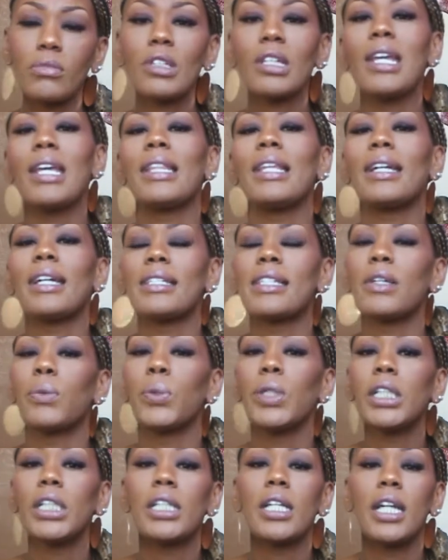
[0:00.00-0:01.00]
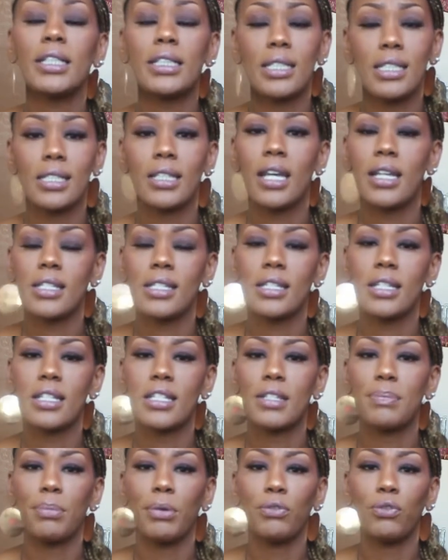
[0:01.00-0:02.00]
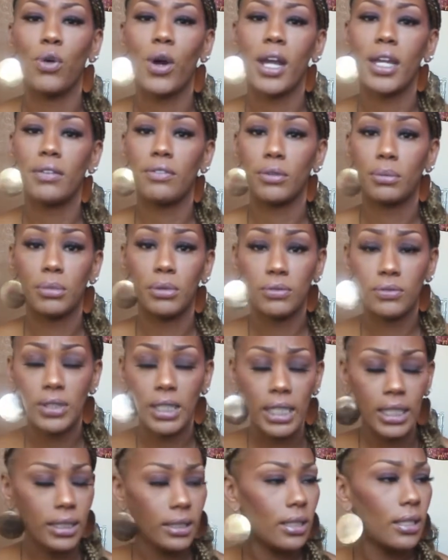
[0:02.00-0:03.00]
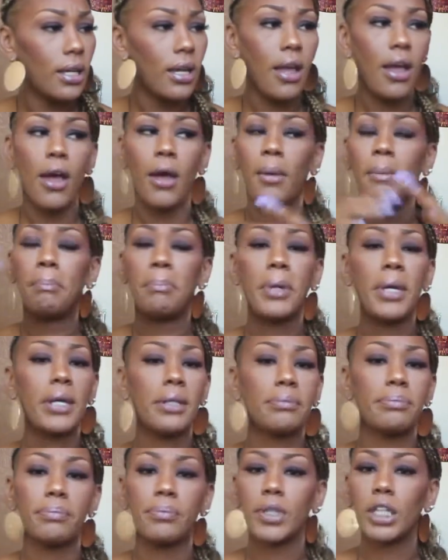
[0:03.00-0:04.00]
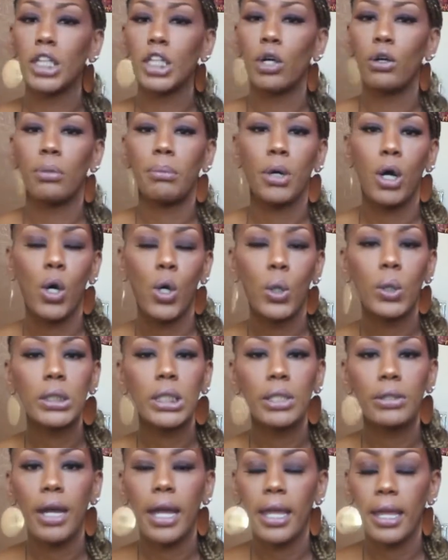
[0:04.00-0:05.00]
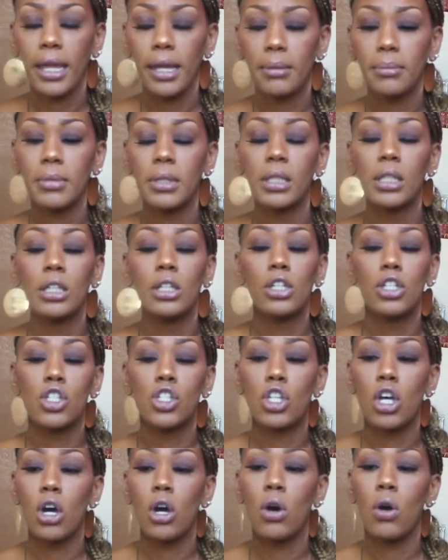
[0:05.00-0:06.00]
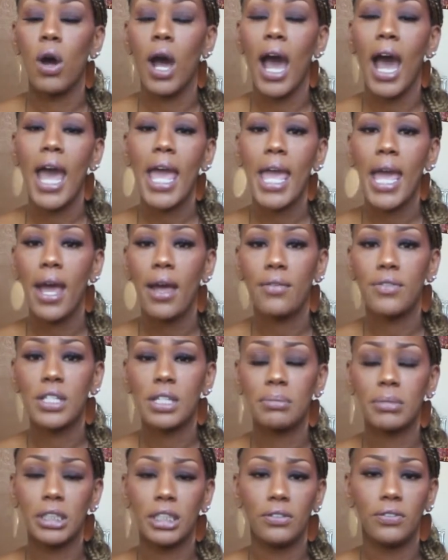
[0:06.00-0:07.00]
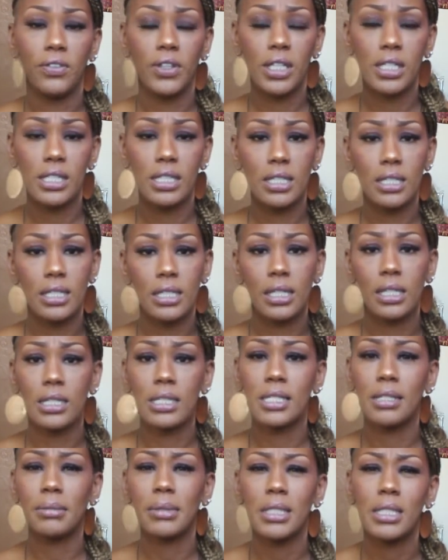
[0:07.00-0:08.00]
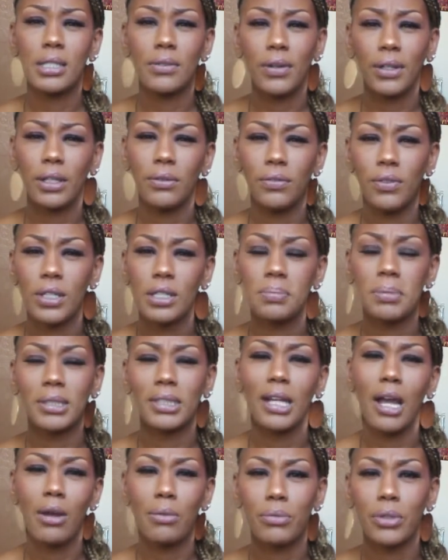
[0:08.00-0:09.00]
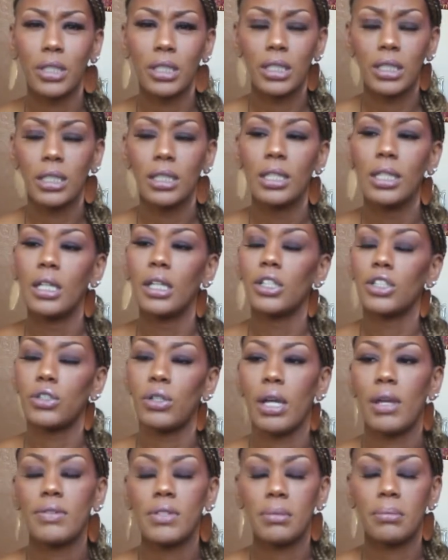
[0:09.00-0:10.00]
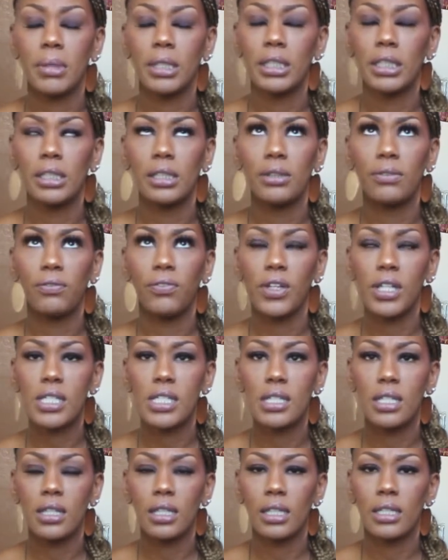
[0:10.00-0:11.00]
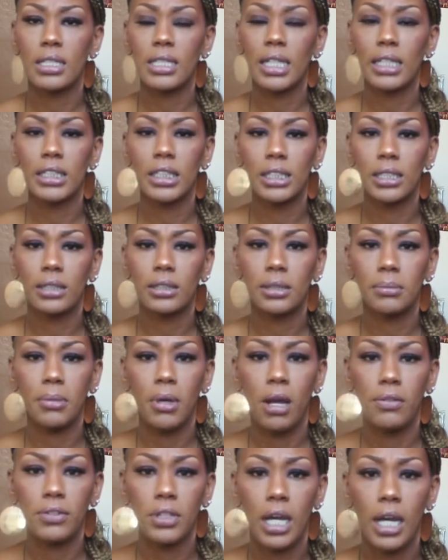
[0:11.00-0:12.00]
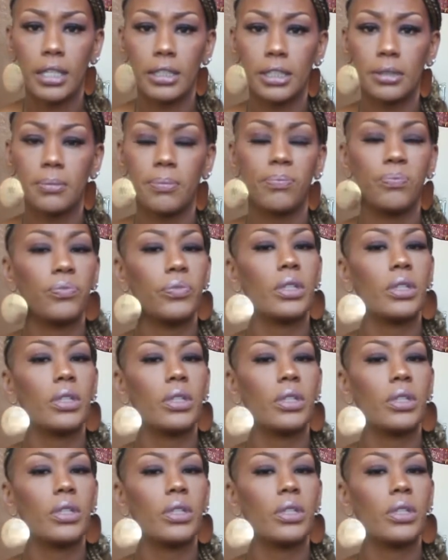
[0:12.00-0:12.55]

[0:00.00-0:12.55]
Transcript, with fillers: And like I said, we did have discussed this before I even moved in, but lo and behold, here I am. So I have somebody fix these things. Some of the stuff I can fix, but not really. So I have somebody fix the things and I deduct them off the item.